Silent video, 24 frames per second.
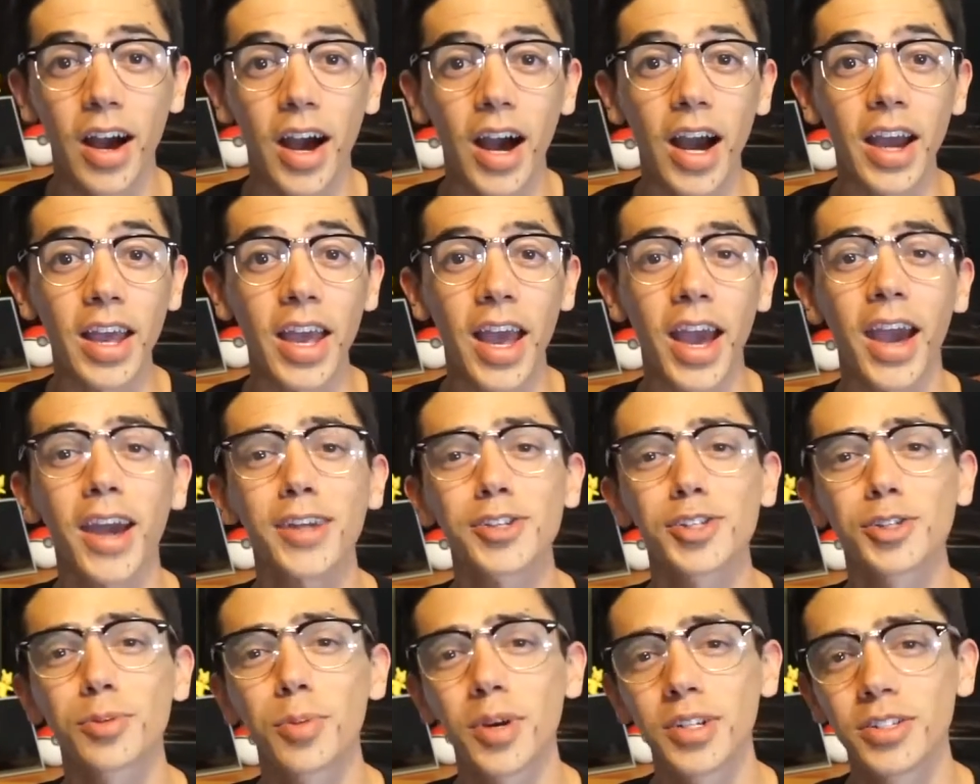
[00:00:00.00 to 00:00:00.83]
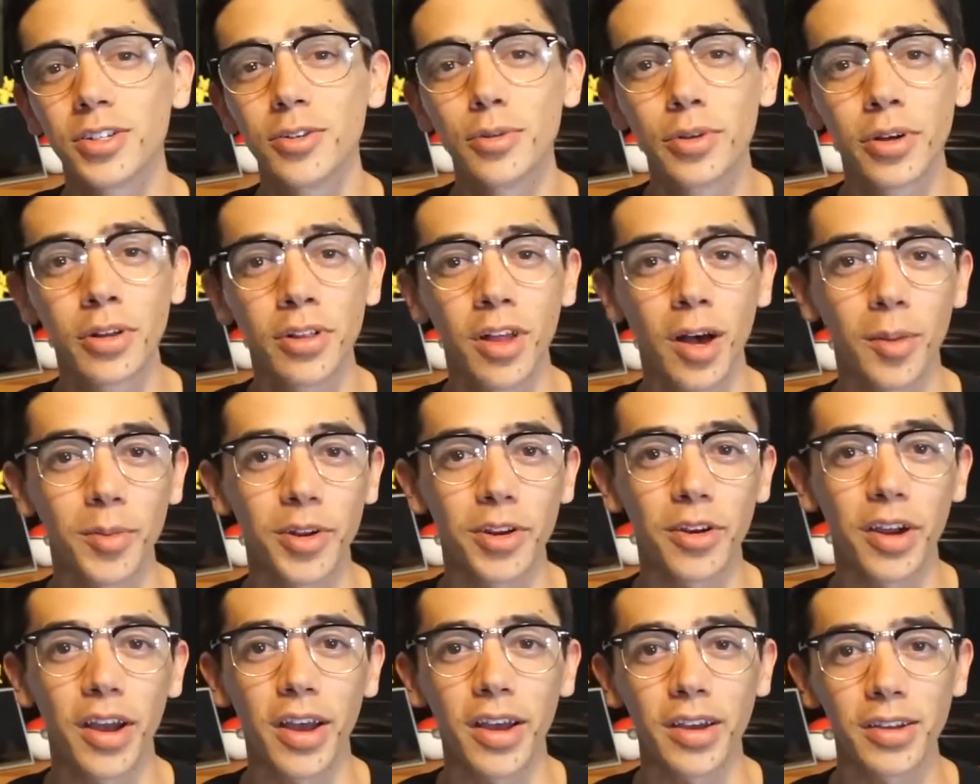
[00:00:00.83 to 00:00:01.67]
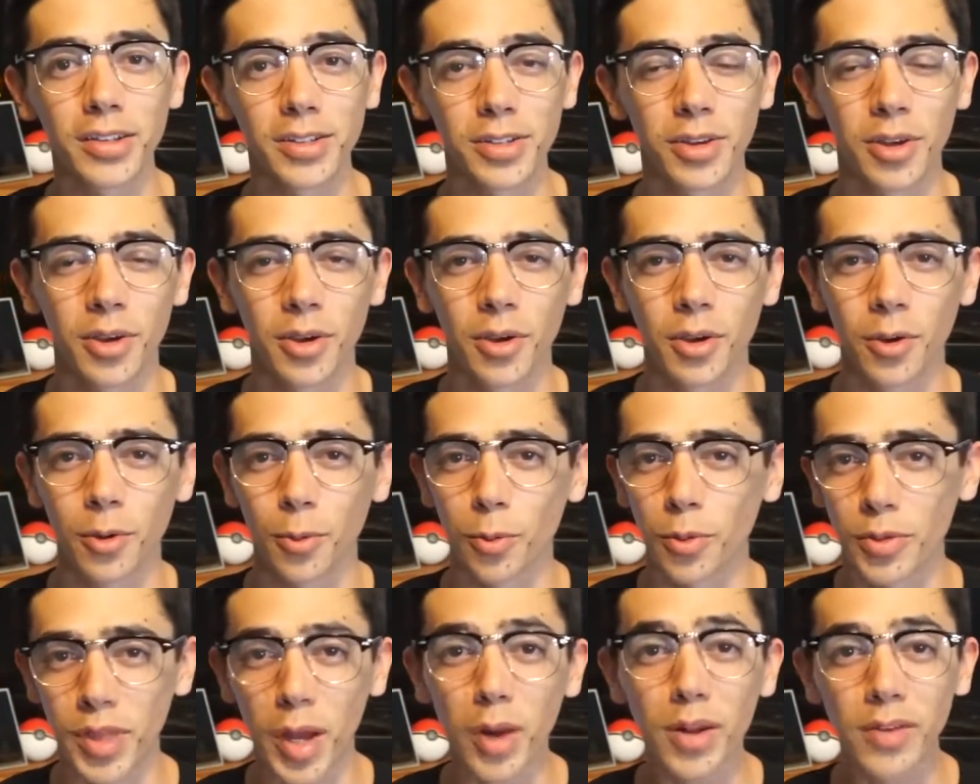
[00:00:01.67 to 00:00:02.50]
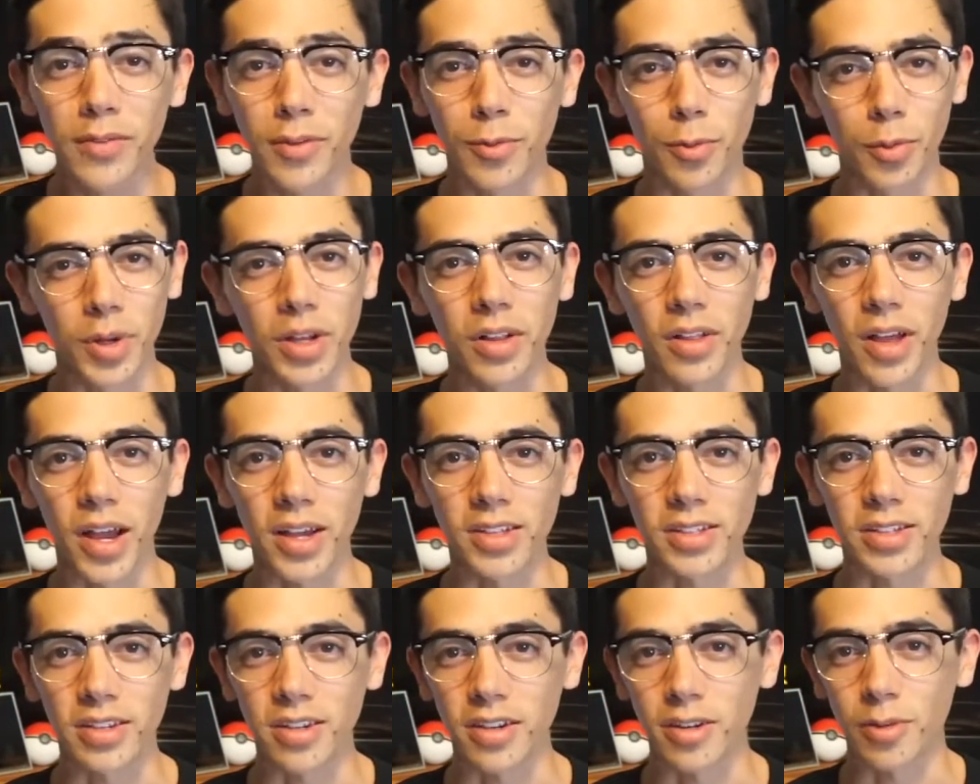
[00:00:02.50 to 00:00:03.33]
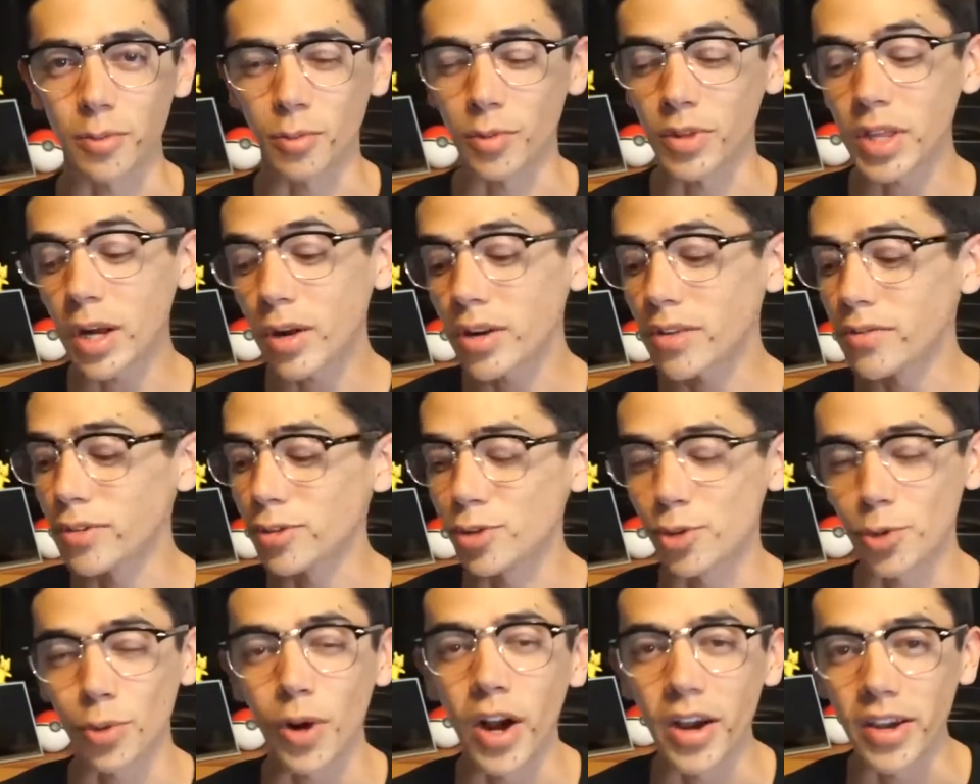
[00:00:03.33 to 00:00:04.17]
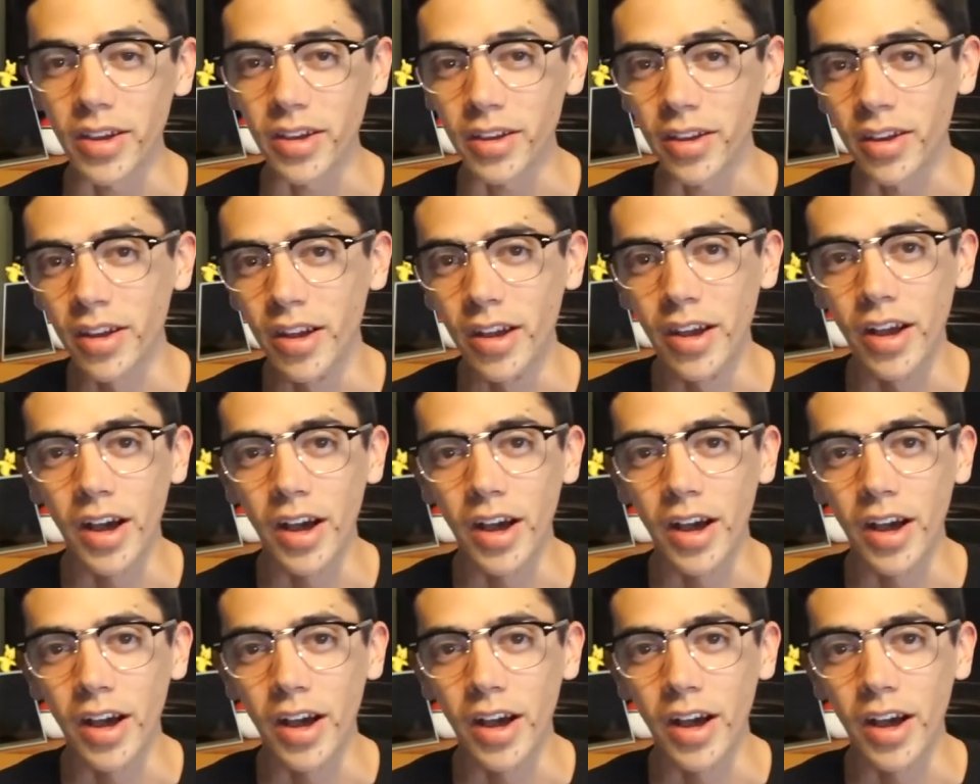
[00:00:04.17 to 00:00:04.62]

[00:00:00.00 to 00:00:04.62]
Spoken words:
I hatched my 2-kilometer eggs without even realizing it, without even trying.